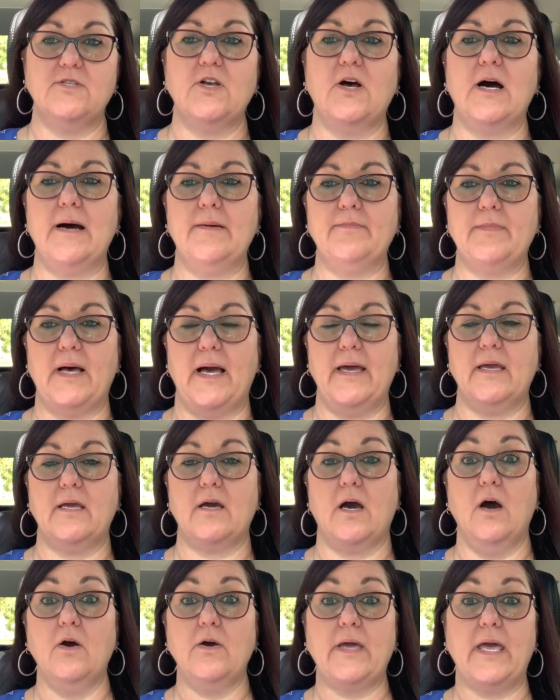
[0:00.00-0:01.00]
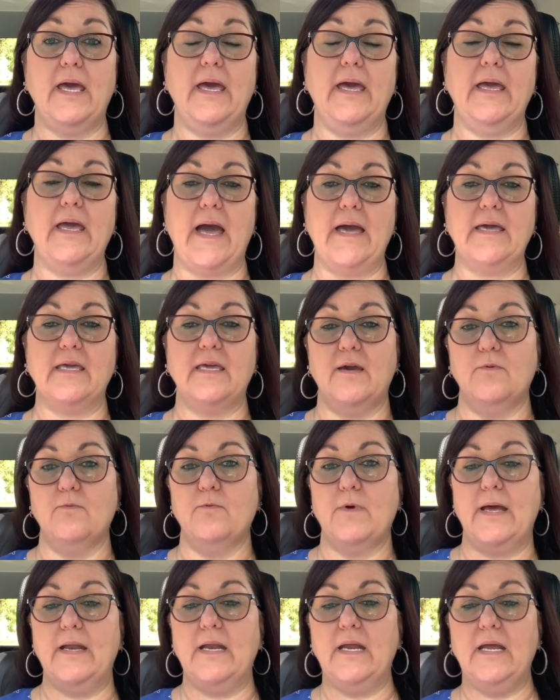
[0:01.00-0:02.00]
So I'm like, okay, I get
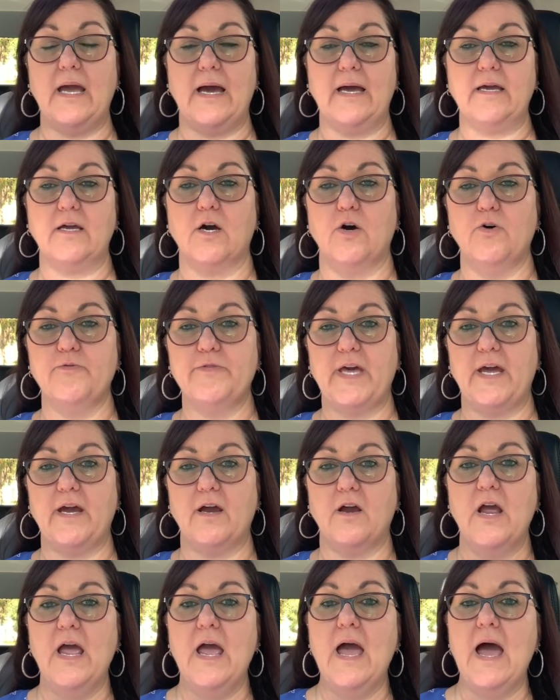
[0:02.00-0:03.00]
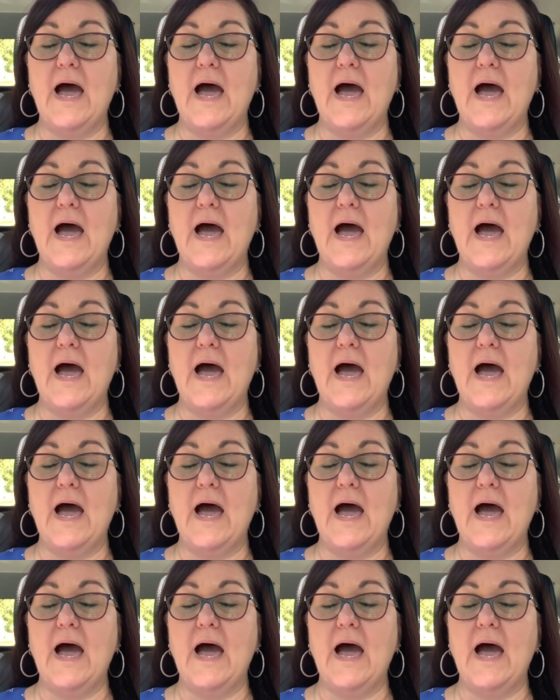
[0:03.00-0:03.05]
ready. I go there.